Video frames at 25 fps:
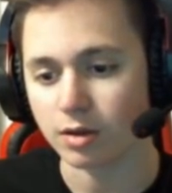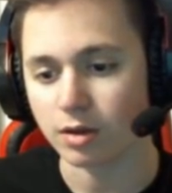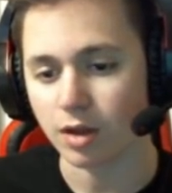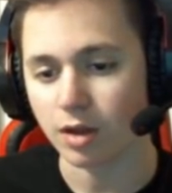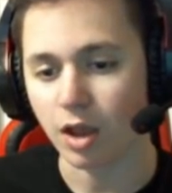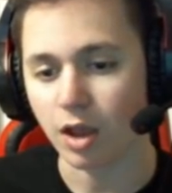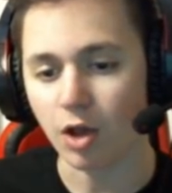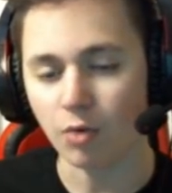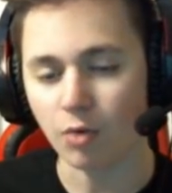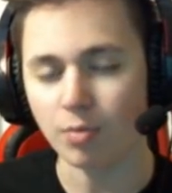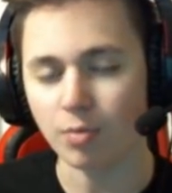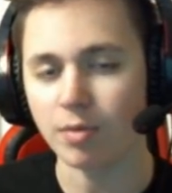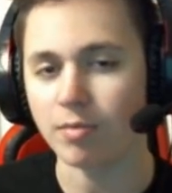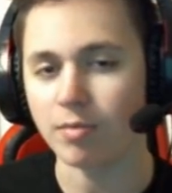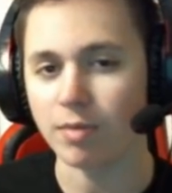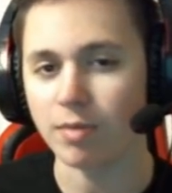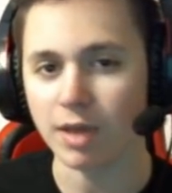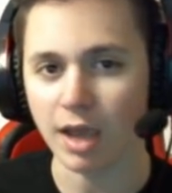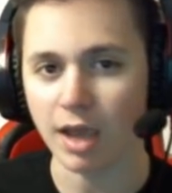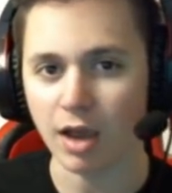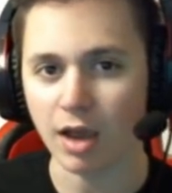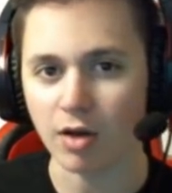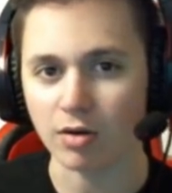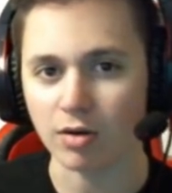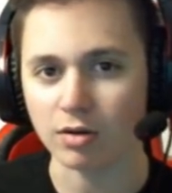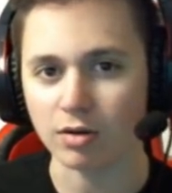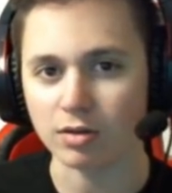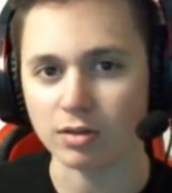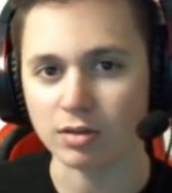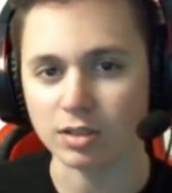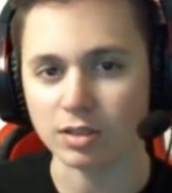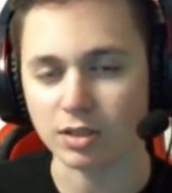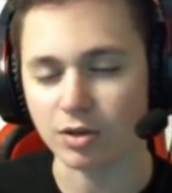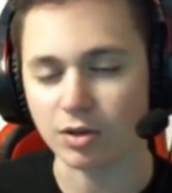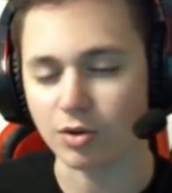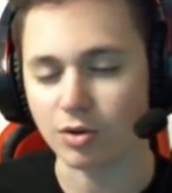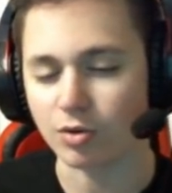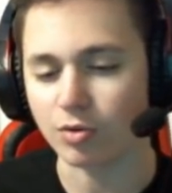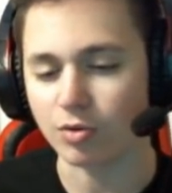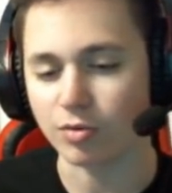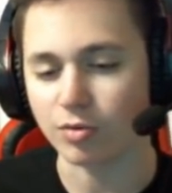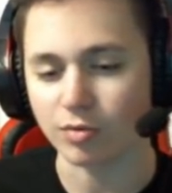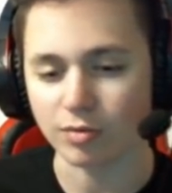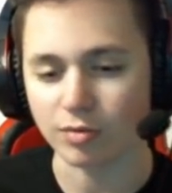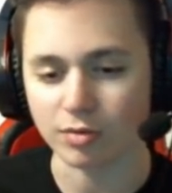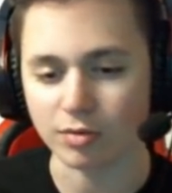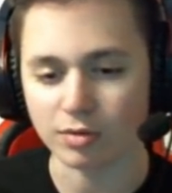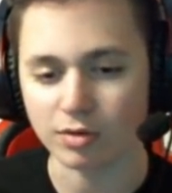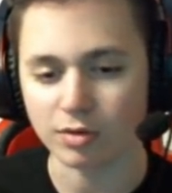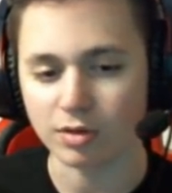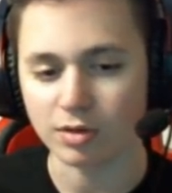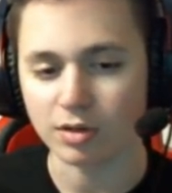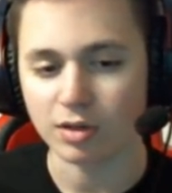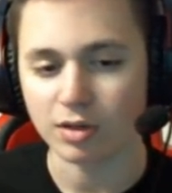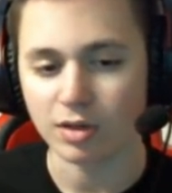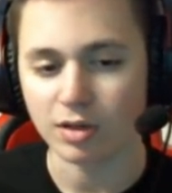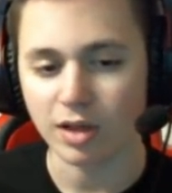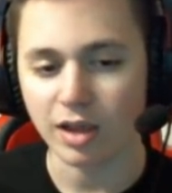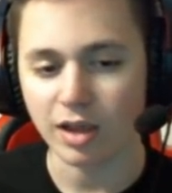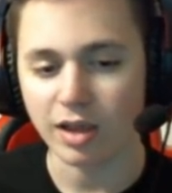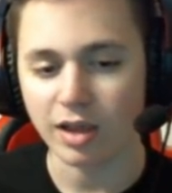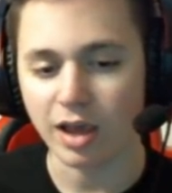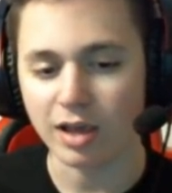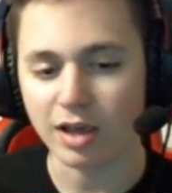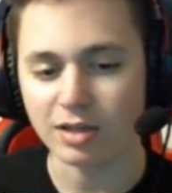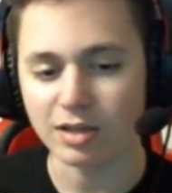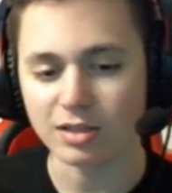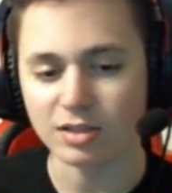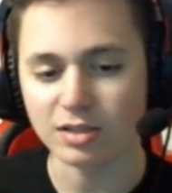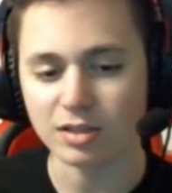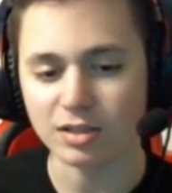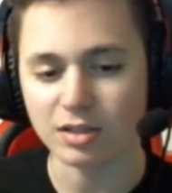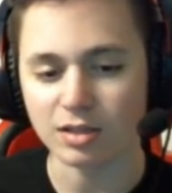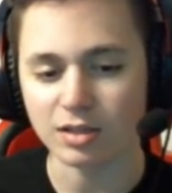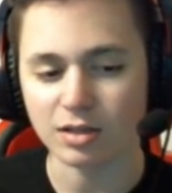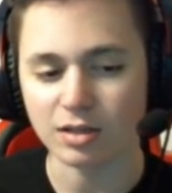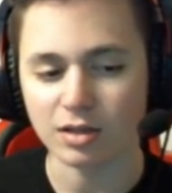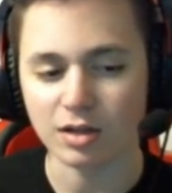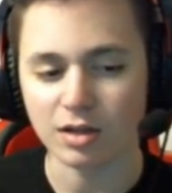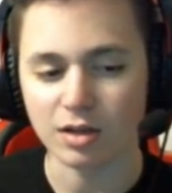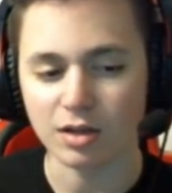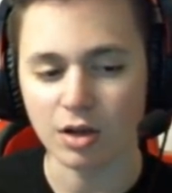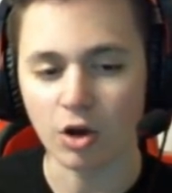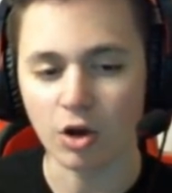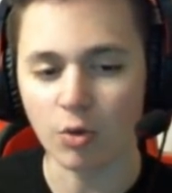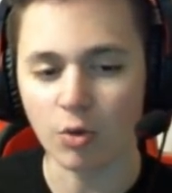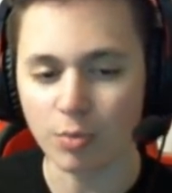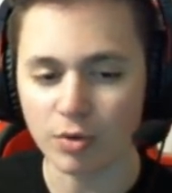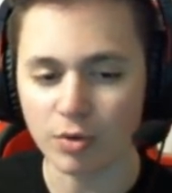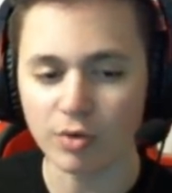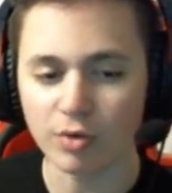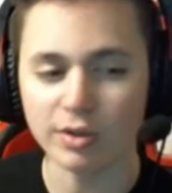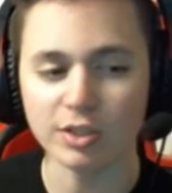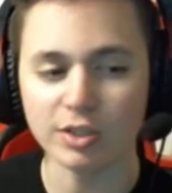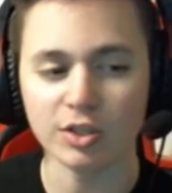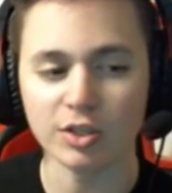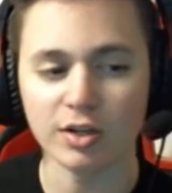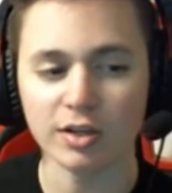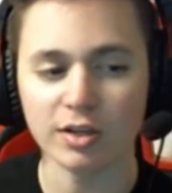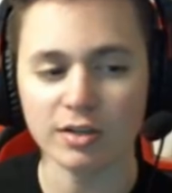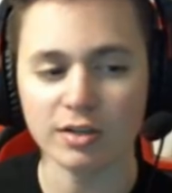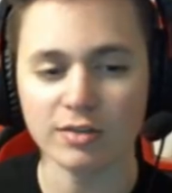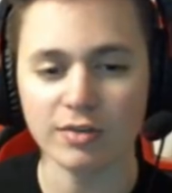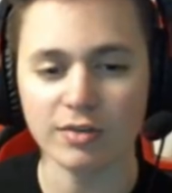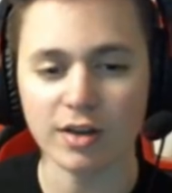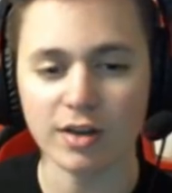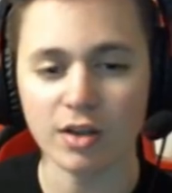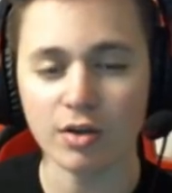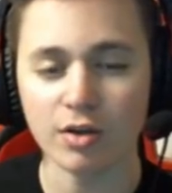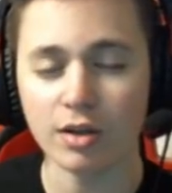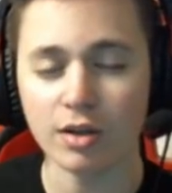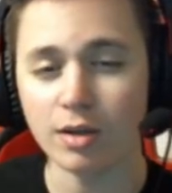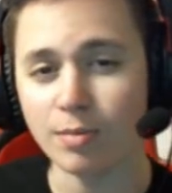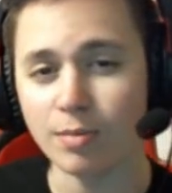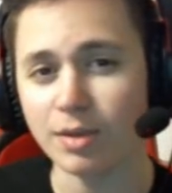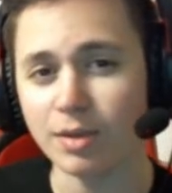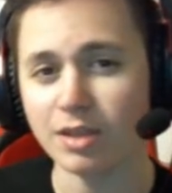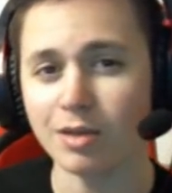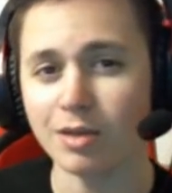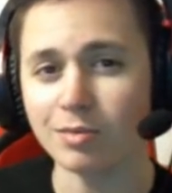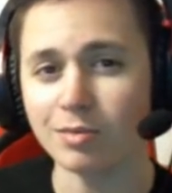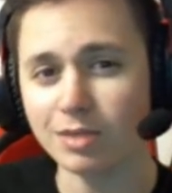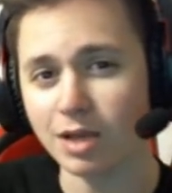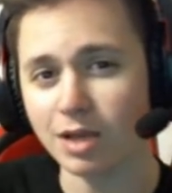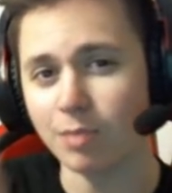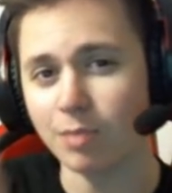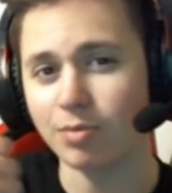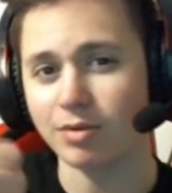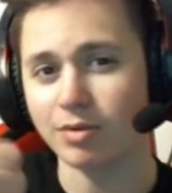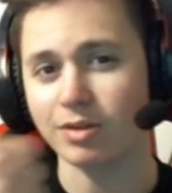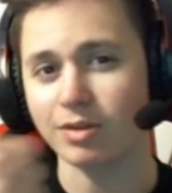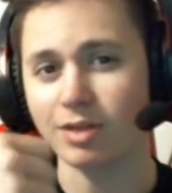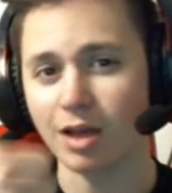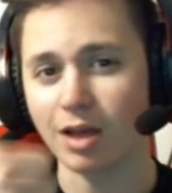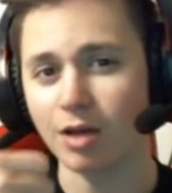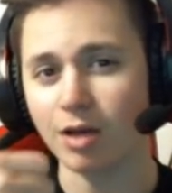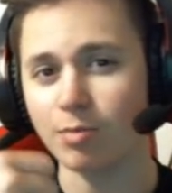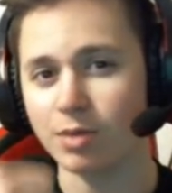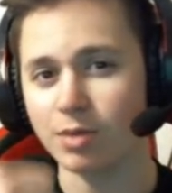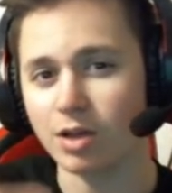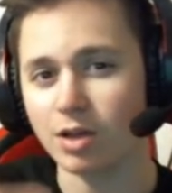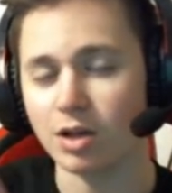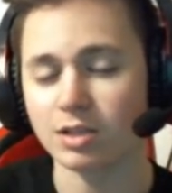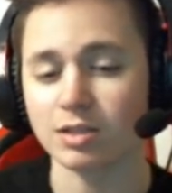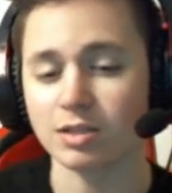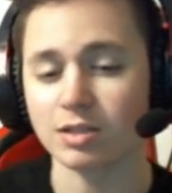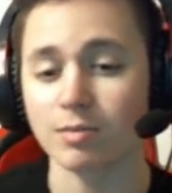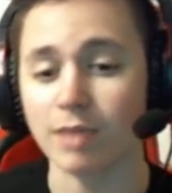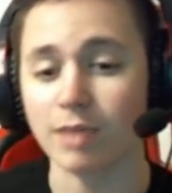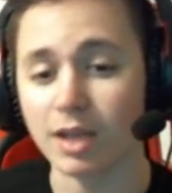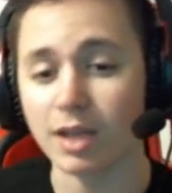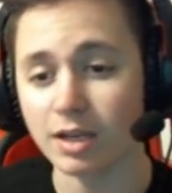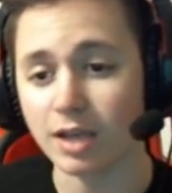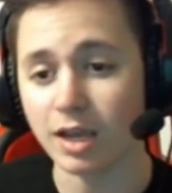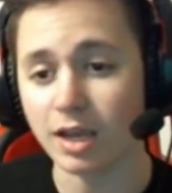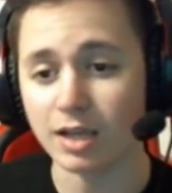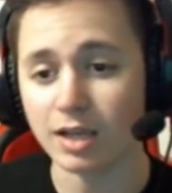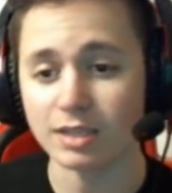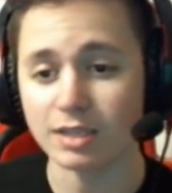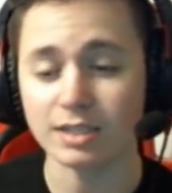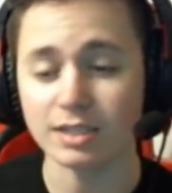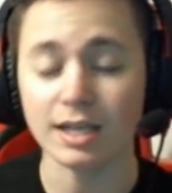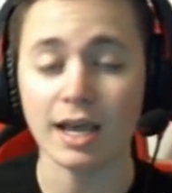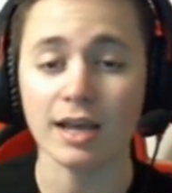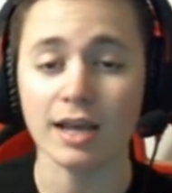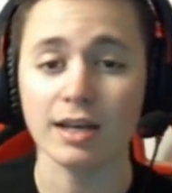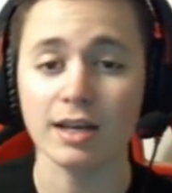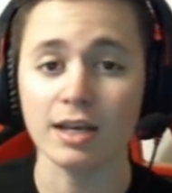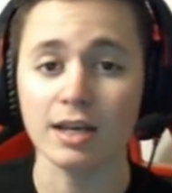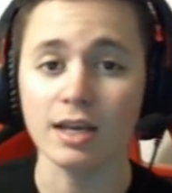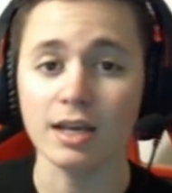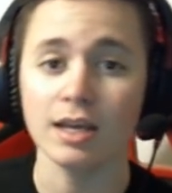helping me out. So hey guys, hope you enjoyed this video. Get a big thumbs up, that'll be awesome. And like I said,